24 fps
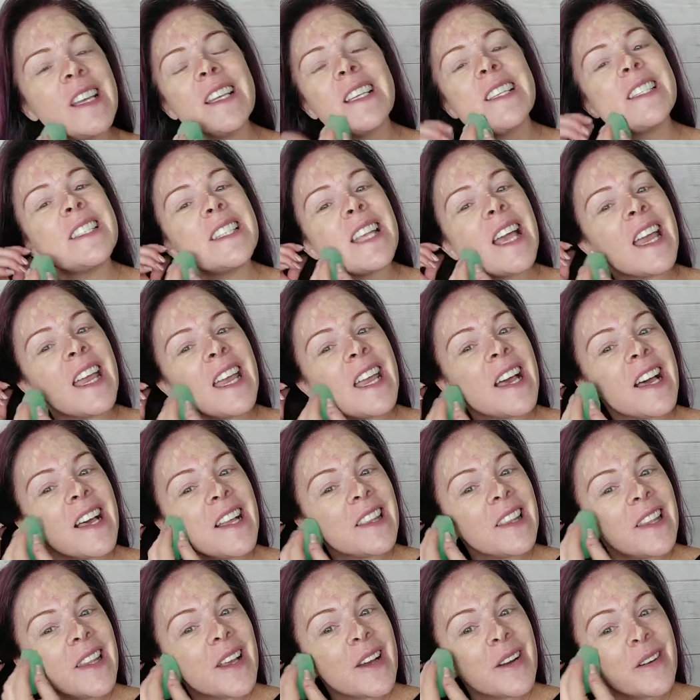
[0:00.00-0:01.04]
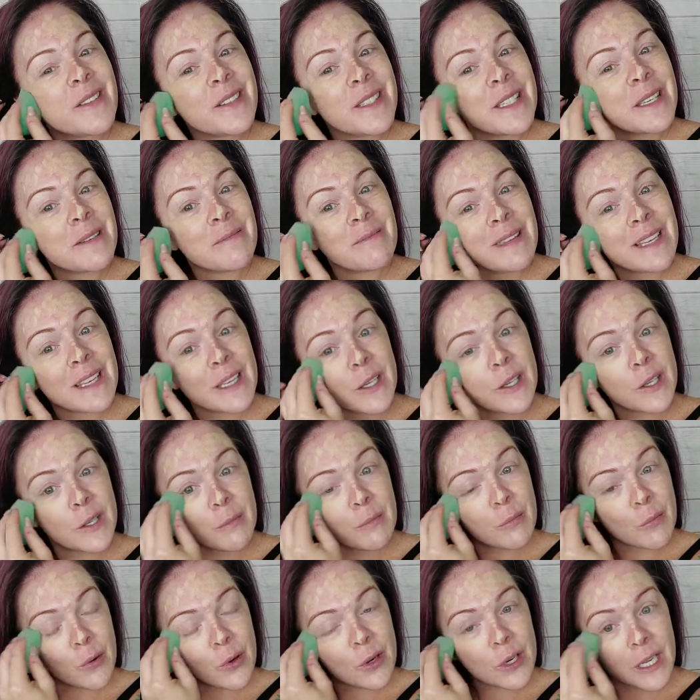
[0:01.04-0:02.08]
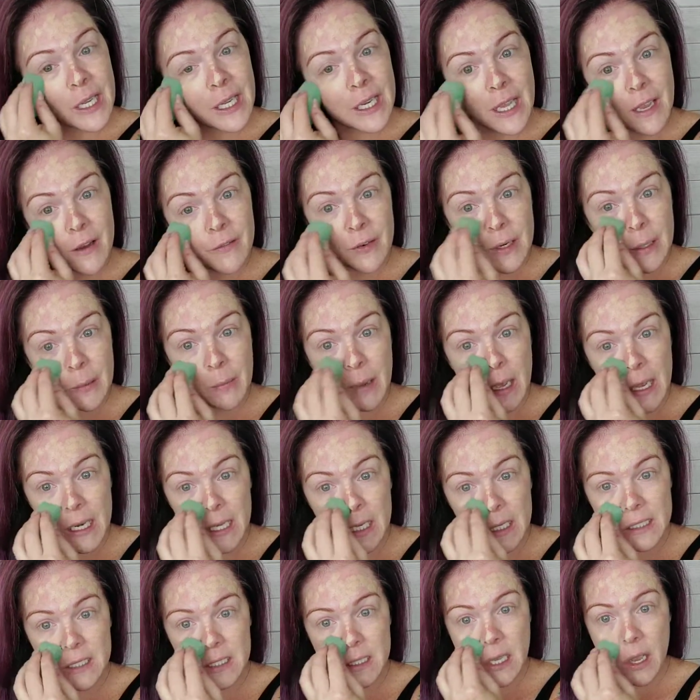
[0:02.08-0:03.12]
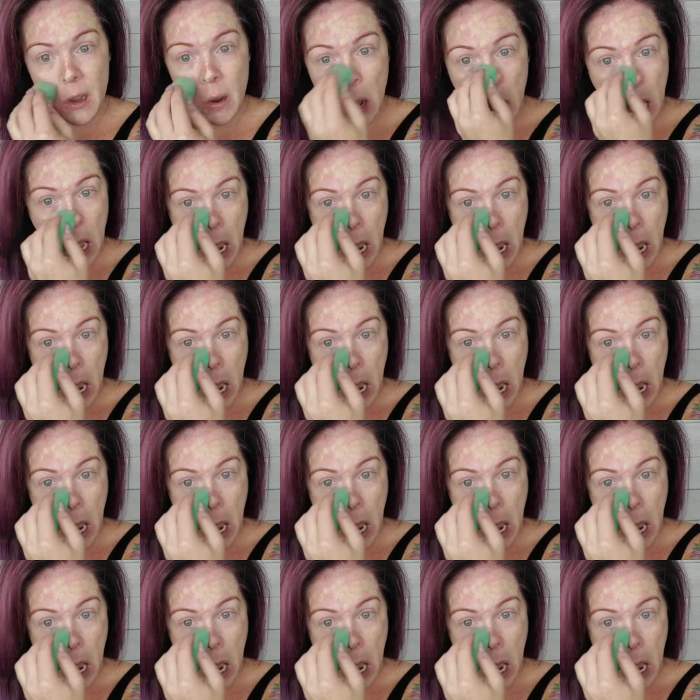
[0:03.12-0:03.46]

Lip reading: Say hello to me. Good morning, everybody. So